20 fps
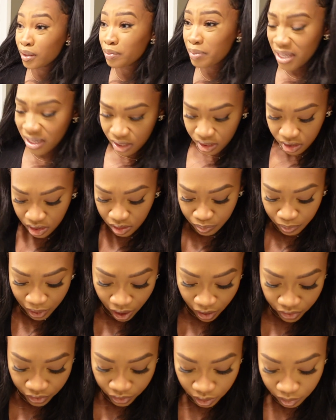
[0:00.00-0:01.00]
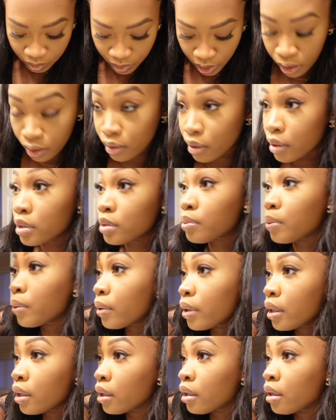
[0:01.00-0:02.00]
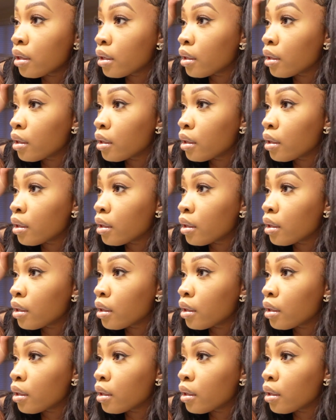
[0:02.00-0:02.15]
bit because it's bothering me at this point.